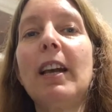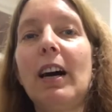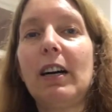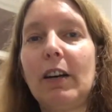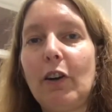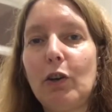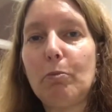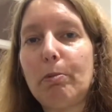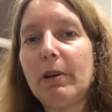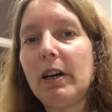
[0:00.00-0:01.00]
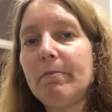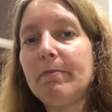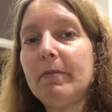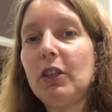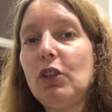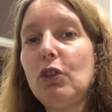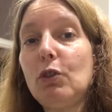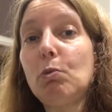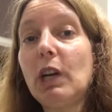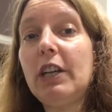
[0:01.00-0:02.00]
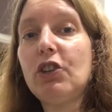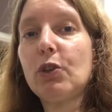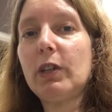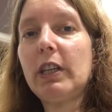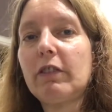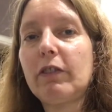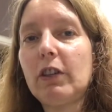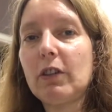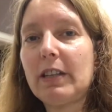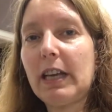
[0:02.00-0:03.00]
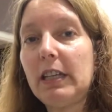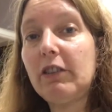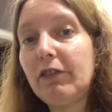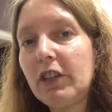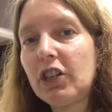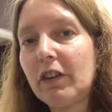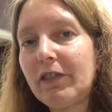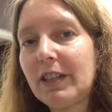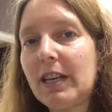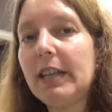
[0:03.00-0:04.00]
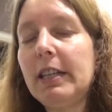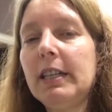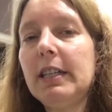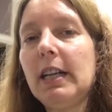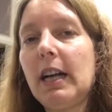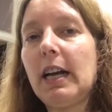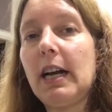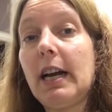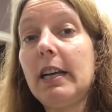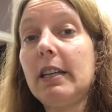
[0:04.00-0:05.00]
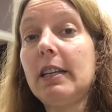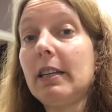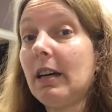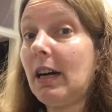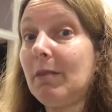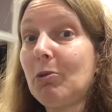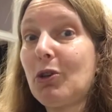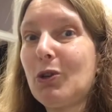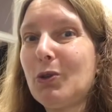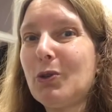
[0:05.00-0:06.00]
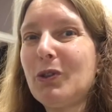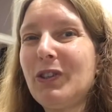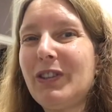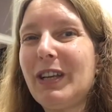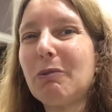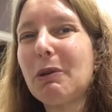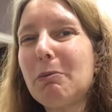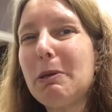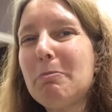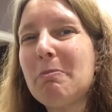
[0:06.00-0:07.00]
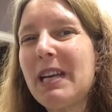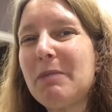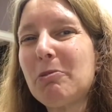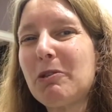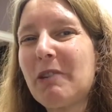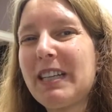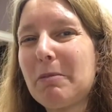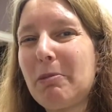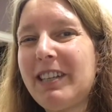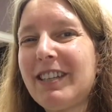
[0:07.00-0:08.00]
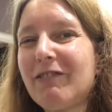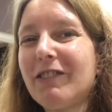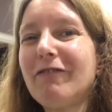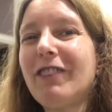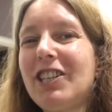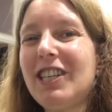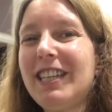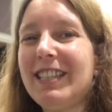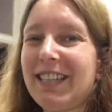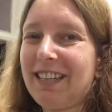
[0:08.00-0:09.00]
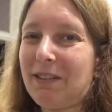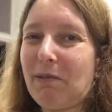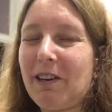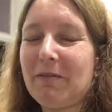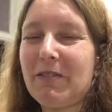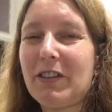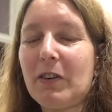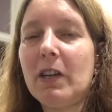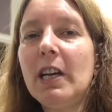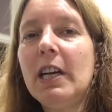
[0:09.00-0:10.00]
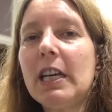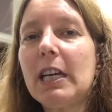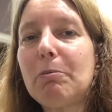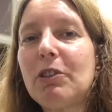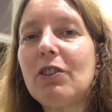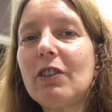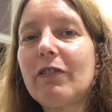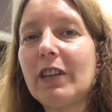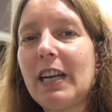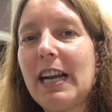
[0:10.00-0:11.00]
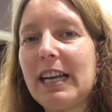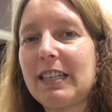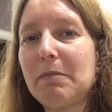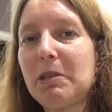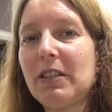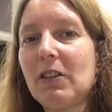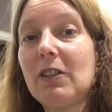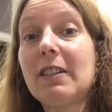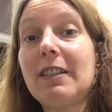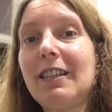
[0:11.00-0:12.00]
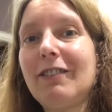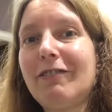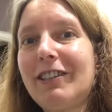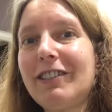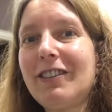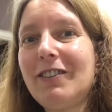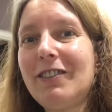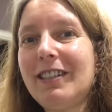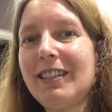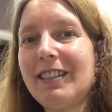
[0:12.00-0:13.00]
I hope you will enjoy it, for those that eat fish obviously, and I'm sure there will be many more recipes for veggies as well. So keep tuned for the next episode. See you very soon.